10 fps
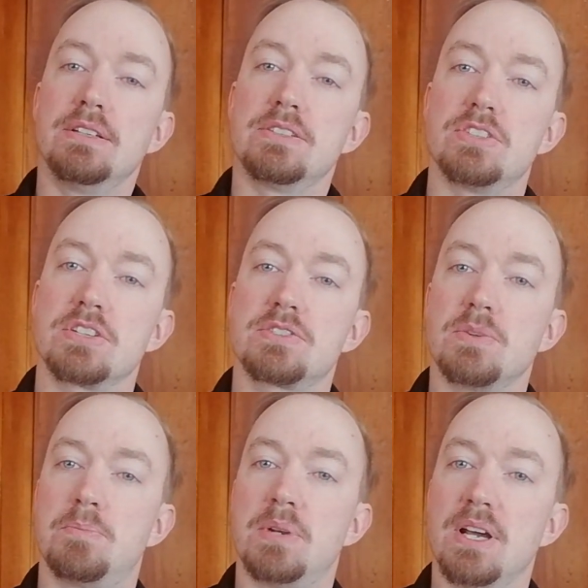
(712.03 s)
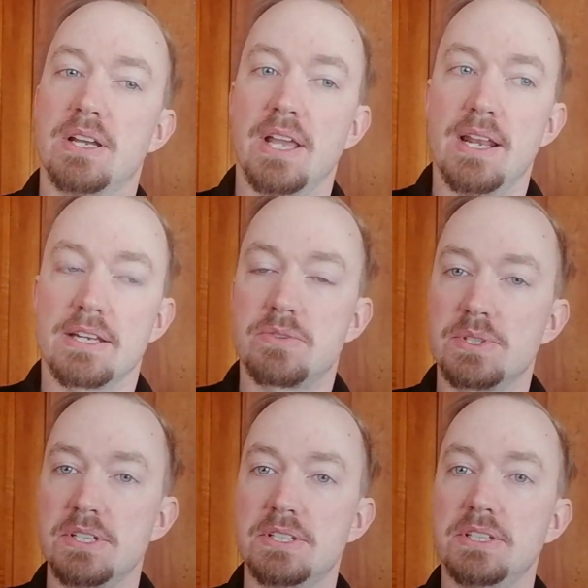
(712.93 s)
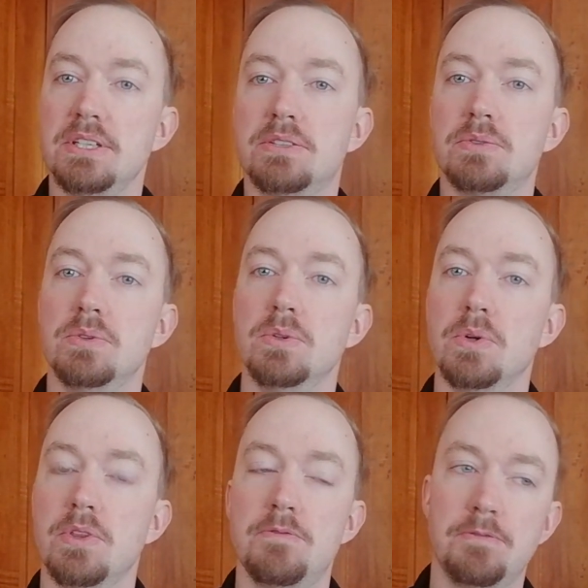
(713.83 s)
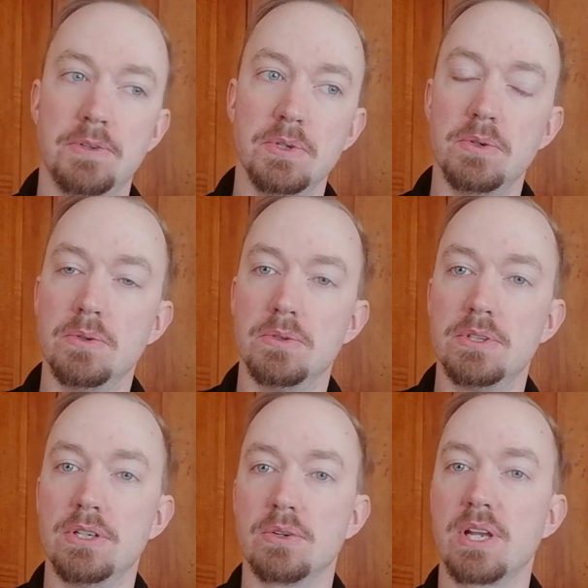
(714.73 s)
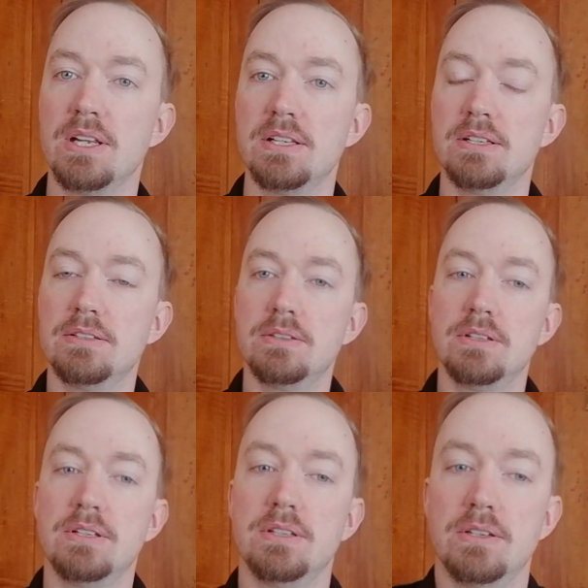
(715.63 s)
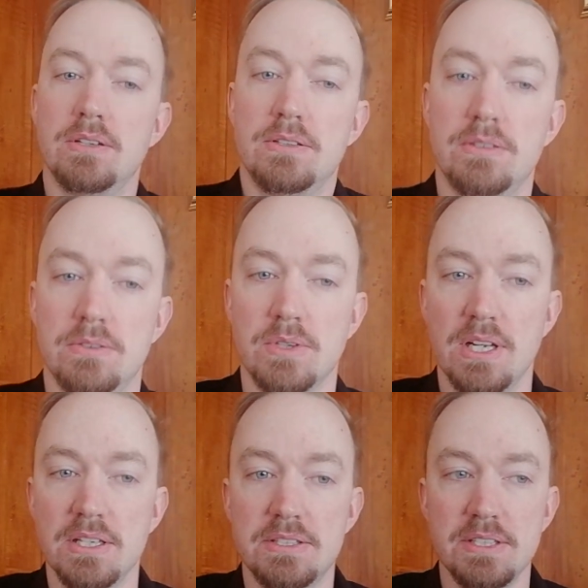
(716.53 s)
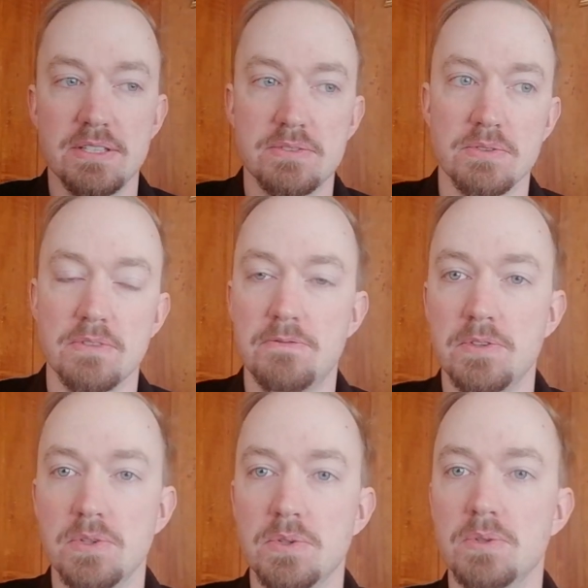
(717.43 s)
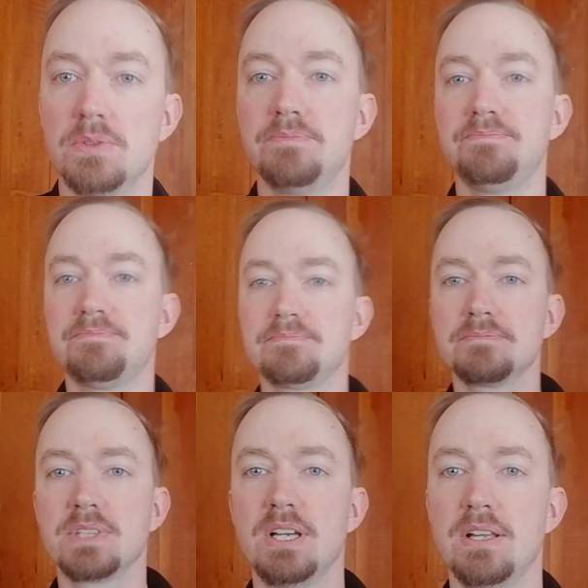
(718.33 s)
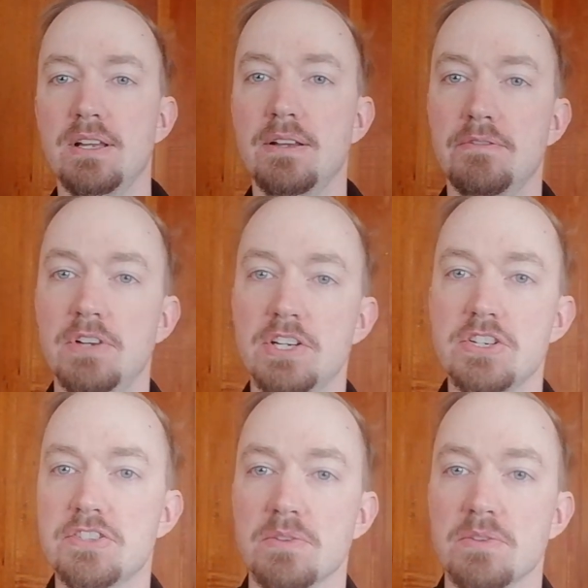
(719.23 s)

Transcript: just supply electricity to the few locali uh, localities, to the few villages